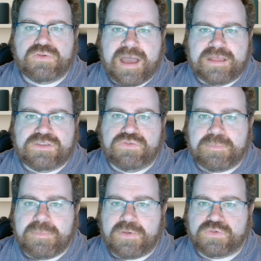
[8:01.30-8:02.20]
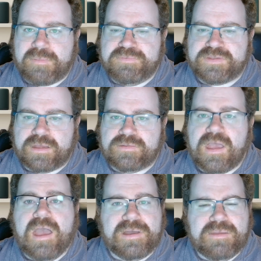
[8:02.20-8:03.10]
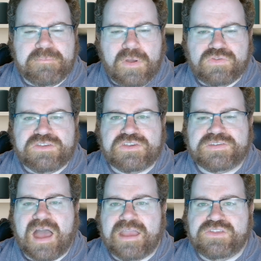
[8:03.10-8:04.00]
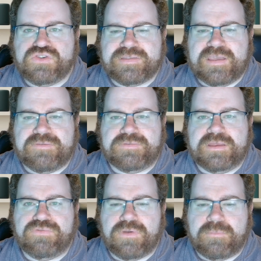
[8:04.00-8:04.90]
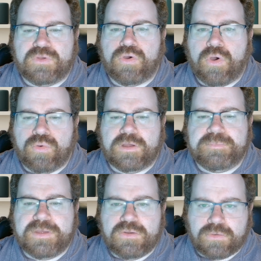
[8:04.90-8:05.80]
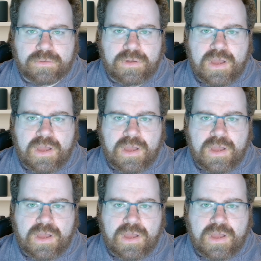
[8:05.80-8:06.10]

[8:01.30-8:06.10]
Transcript: hides you from most websites, but it mostly just hides your activity from your own computer.